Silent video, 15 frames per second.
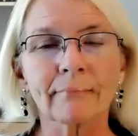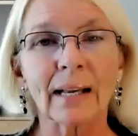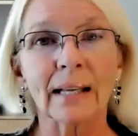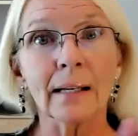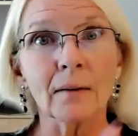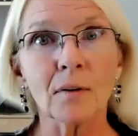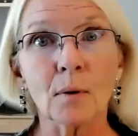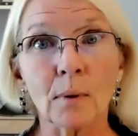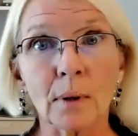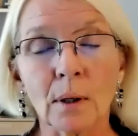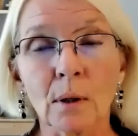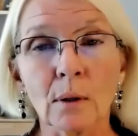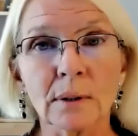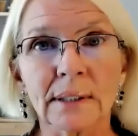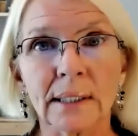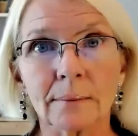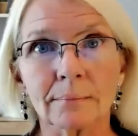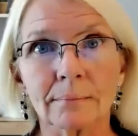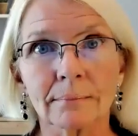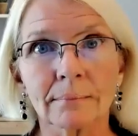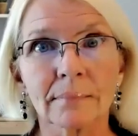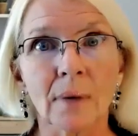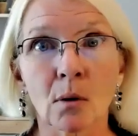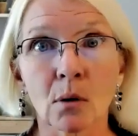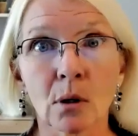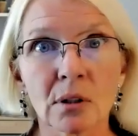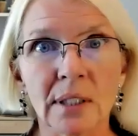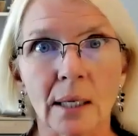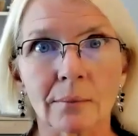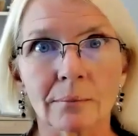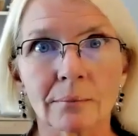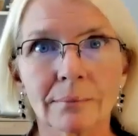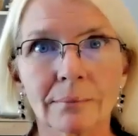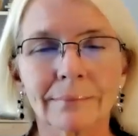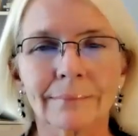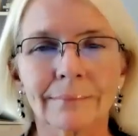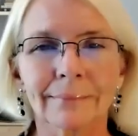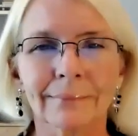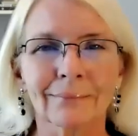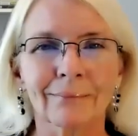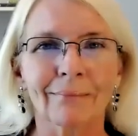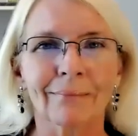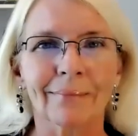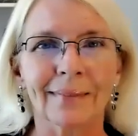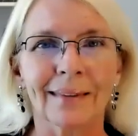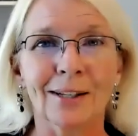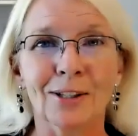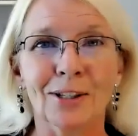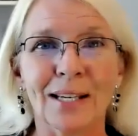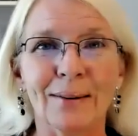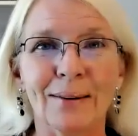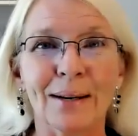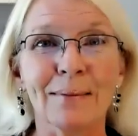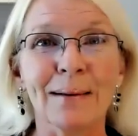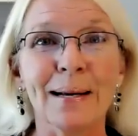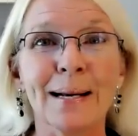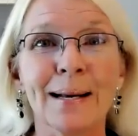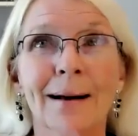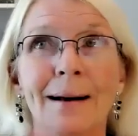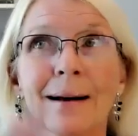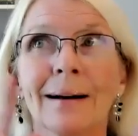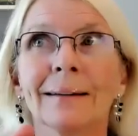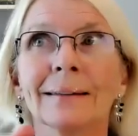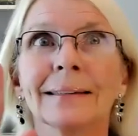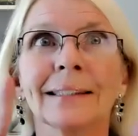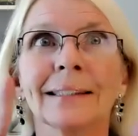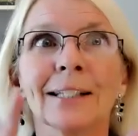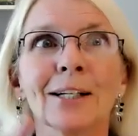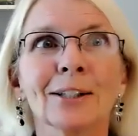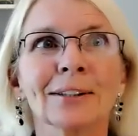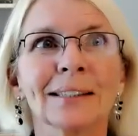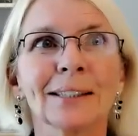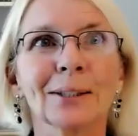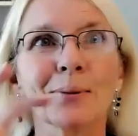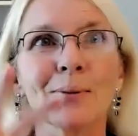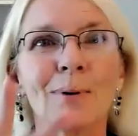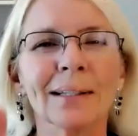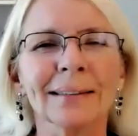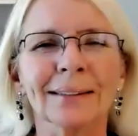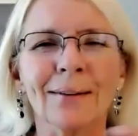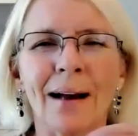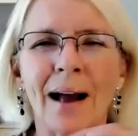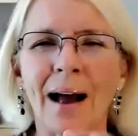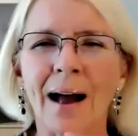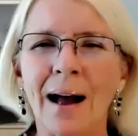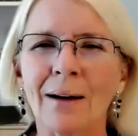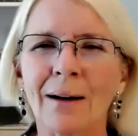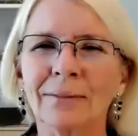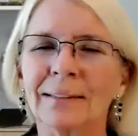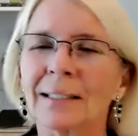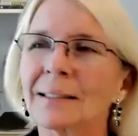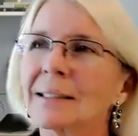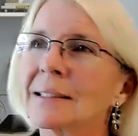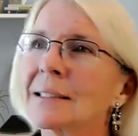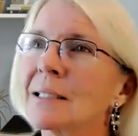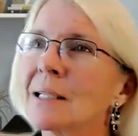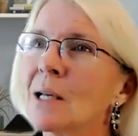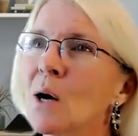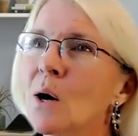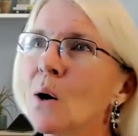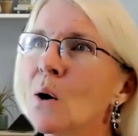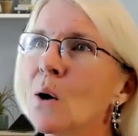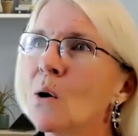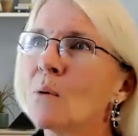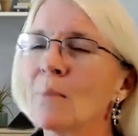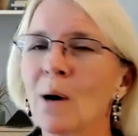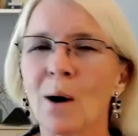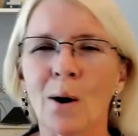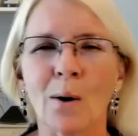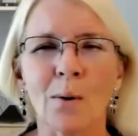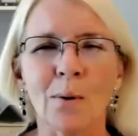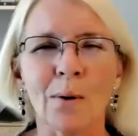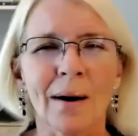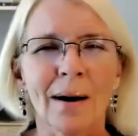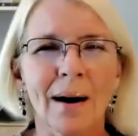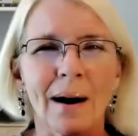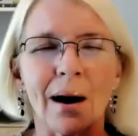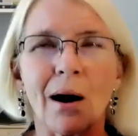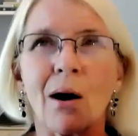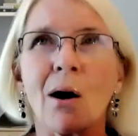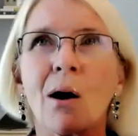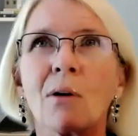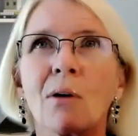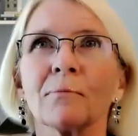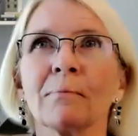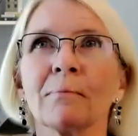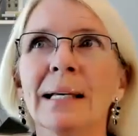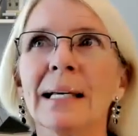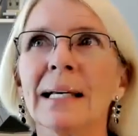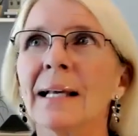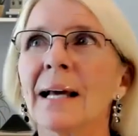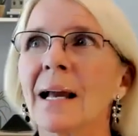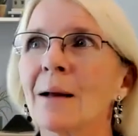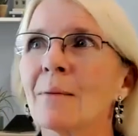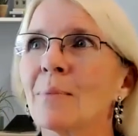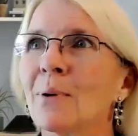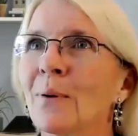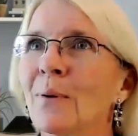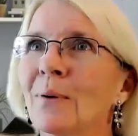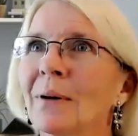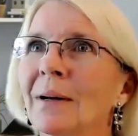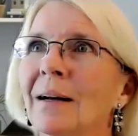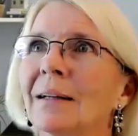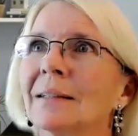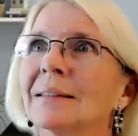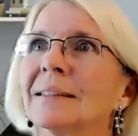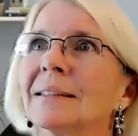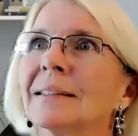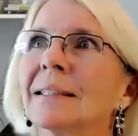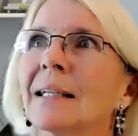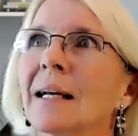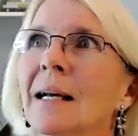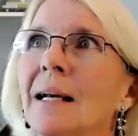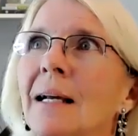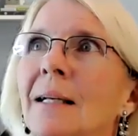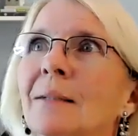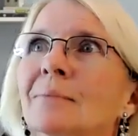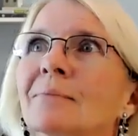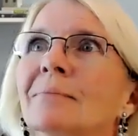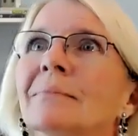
And then if you want to lose it, don't lose it. You see what I mean? Just you want to have that slow mo of being able to say,